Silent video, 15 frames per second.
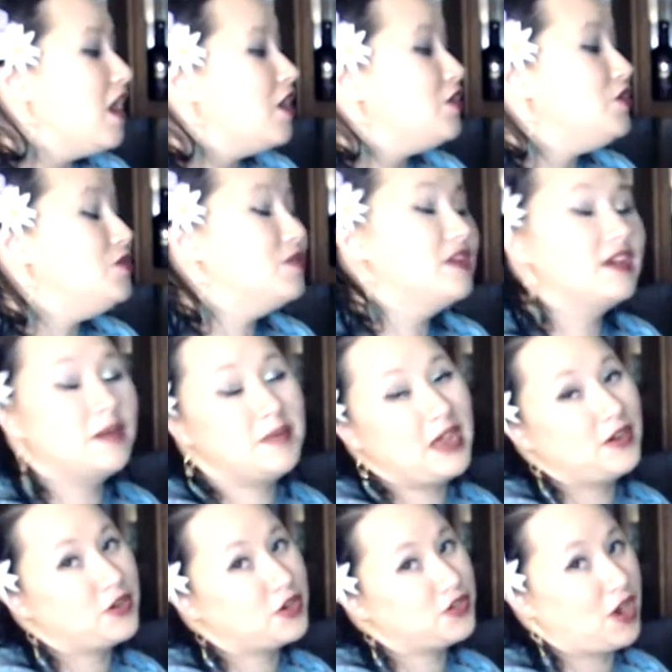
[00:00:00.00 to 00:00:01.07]
you can come
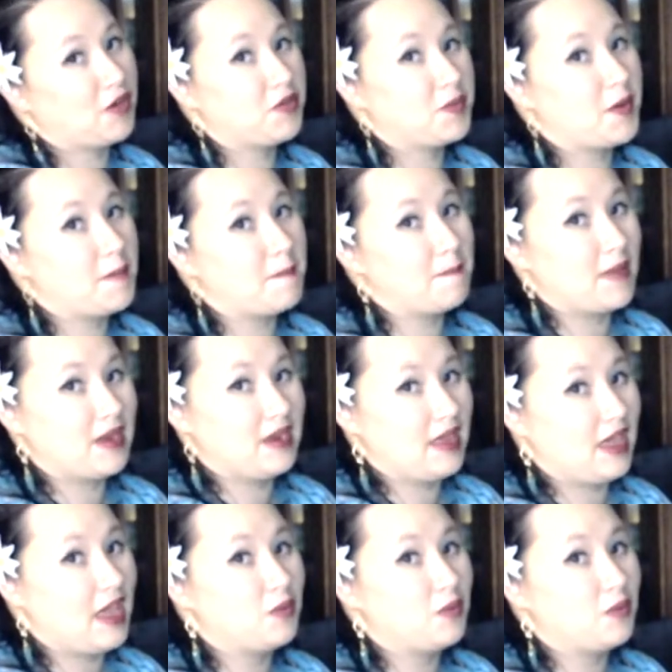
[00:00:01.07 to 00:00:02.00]
down to our track room on Monday,